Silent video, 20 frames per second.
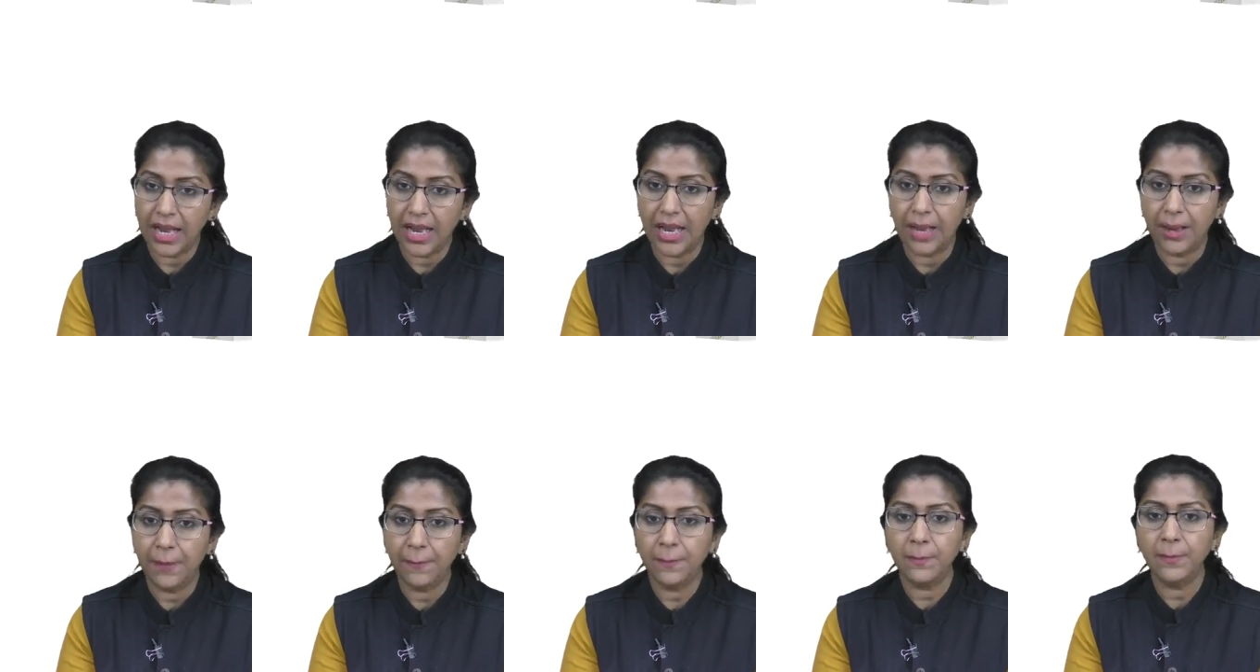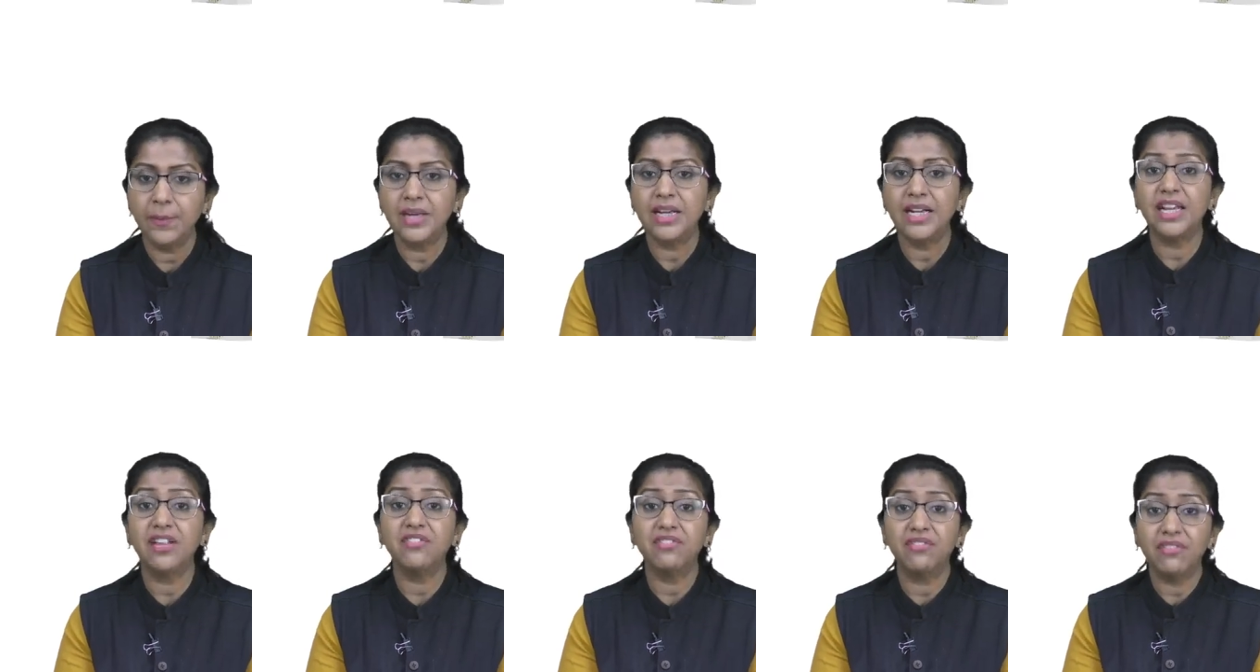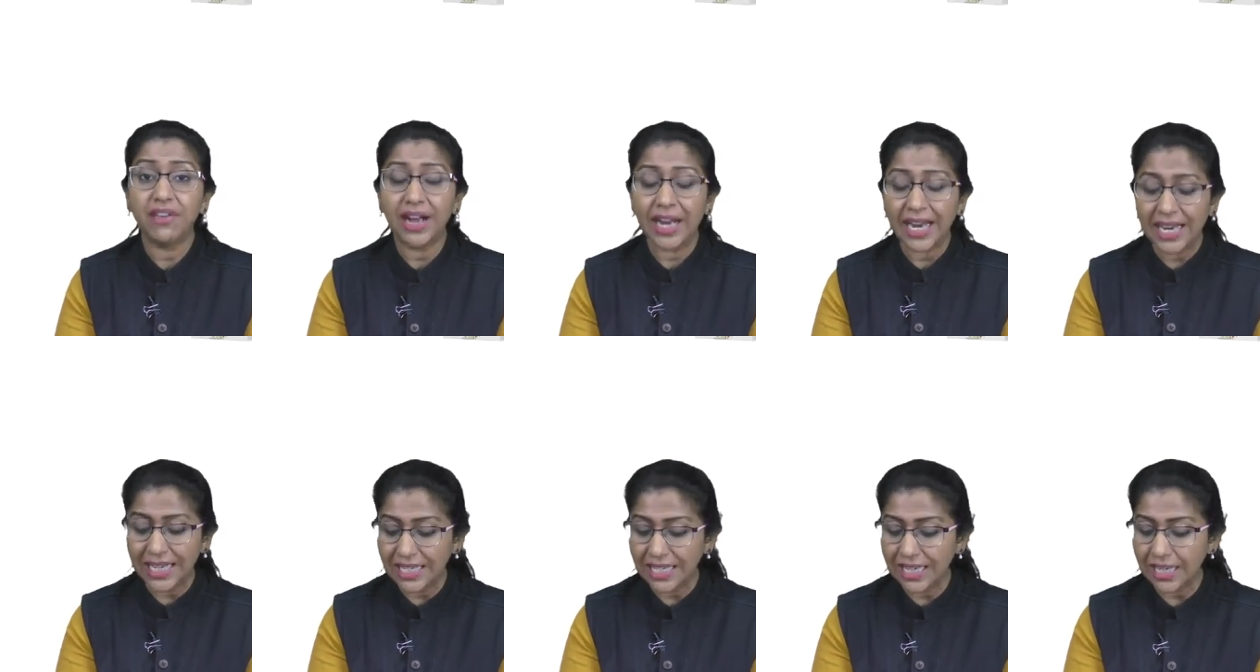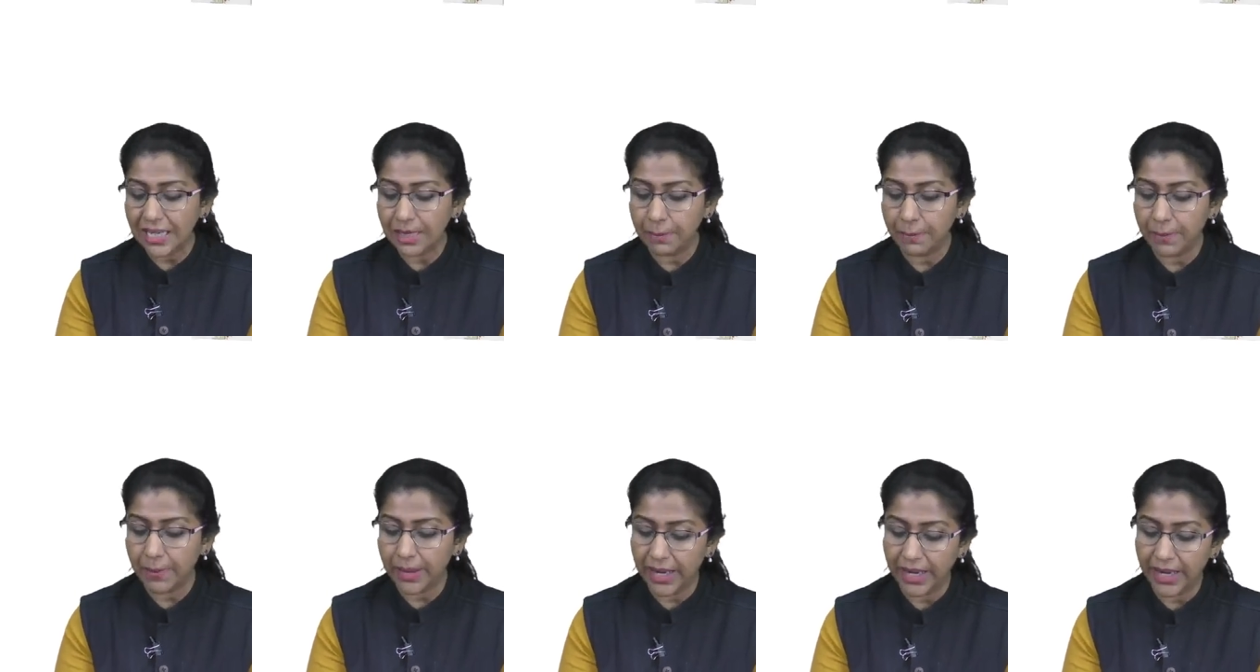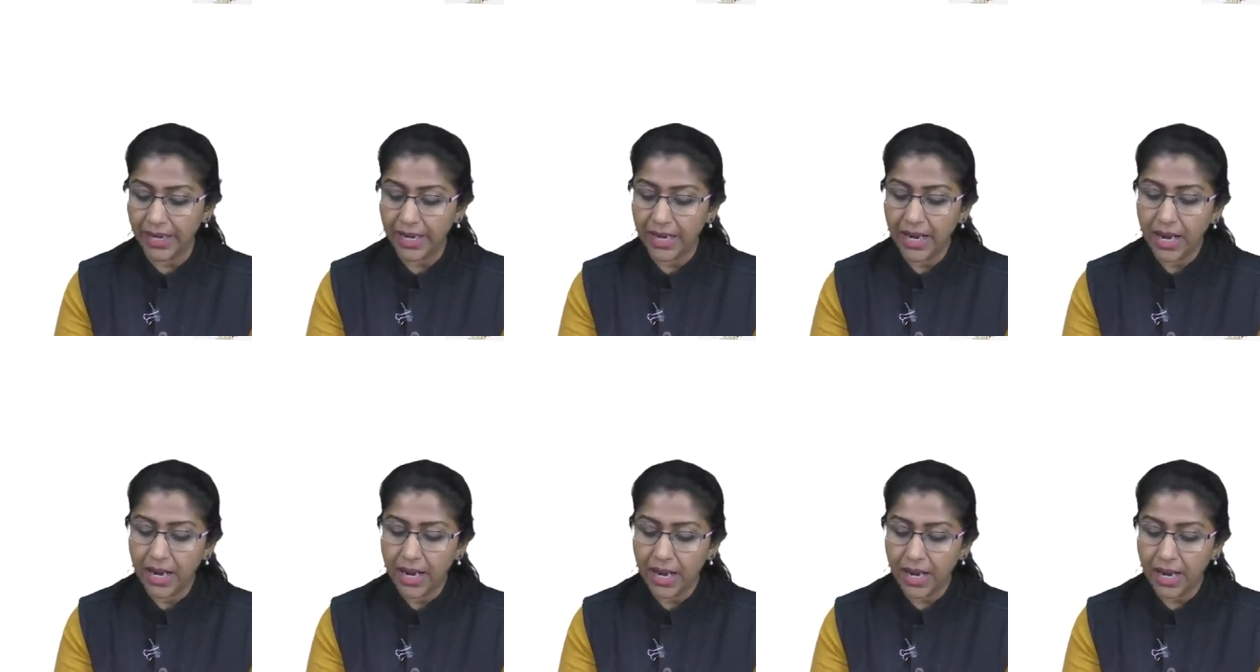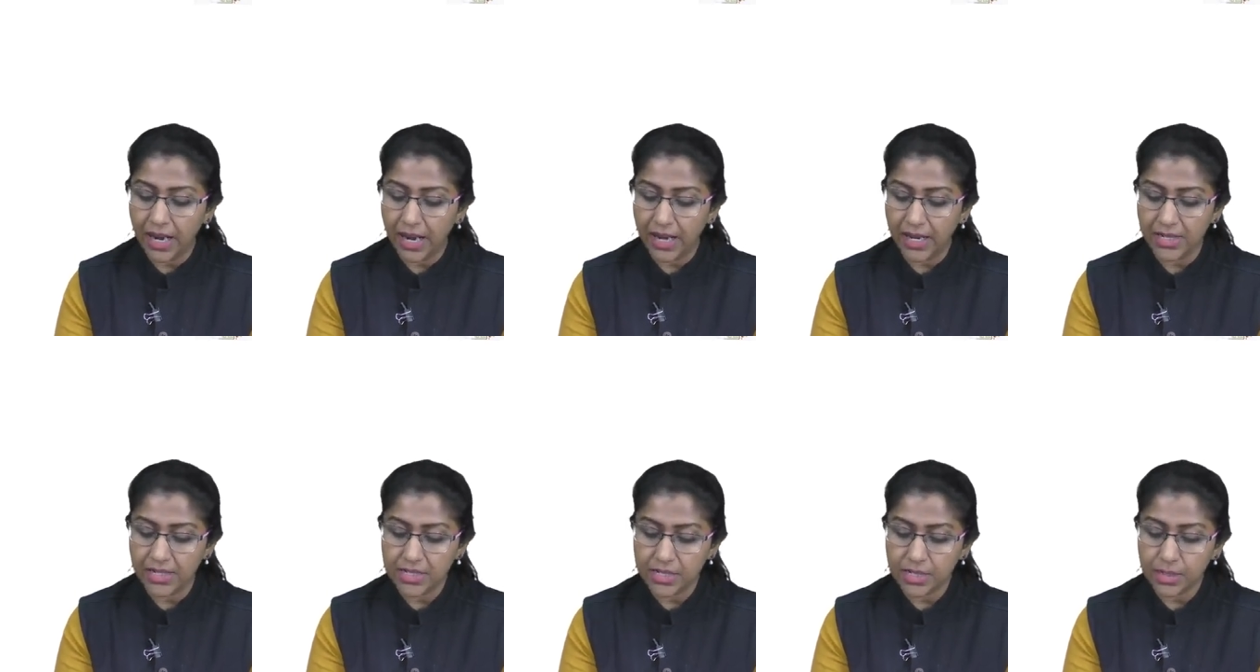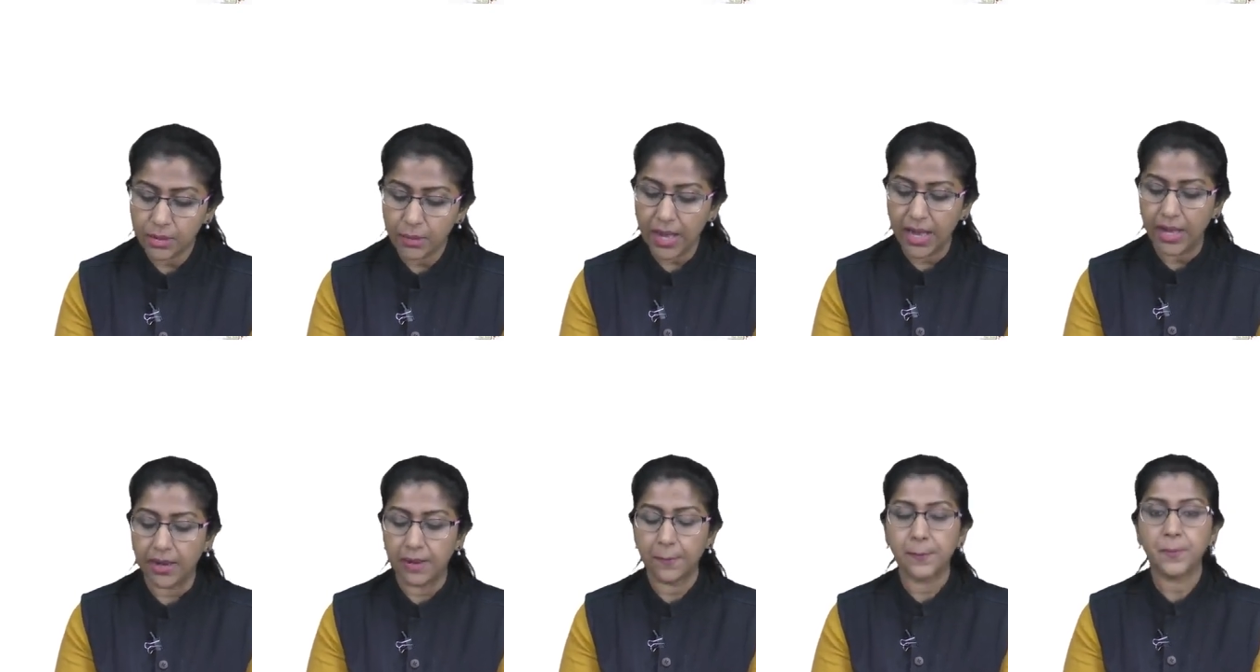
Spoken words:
m divided by r square.